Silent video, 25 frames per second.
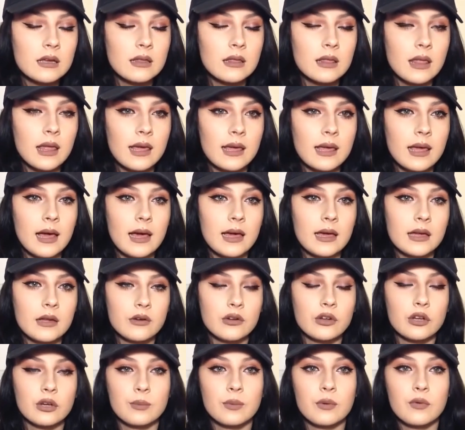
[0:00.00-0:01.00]
Like, I had
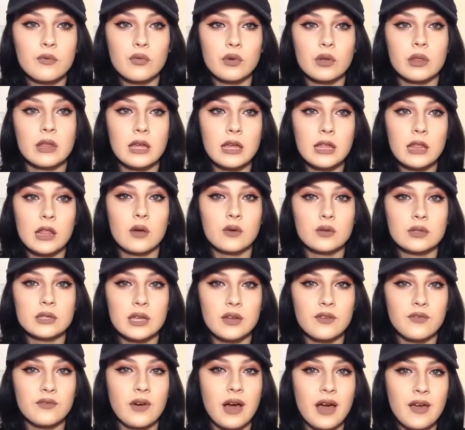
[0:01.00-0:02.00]
a group of really close,
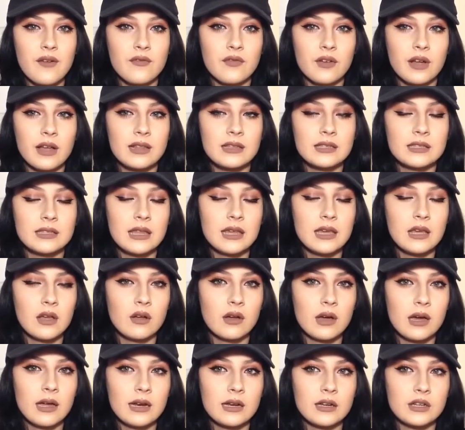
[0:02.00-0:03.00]
like, five friends, and they
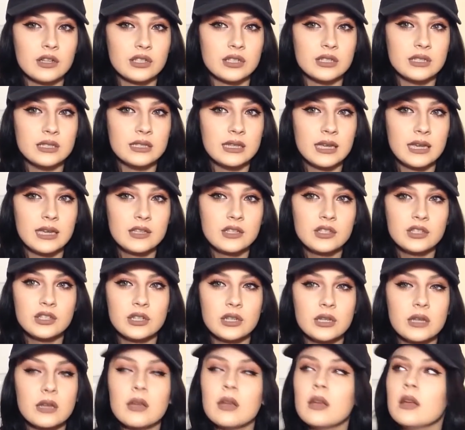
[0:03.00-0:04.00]
all kind of just ditched.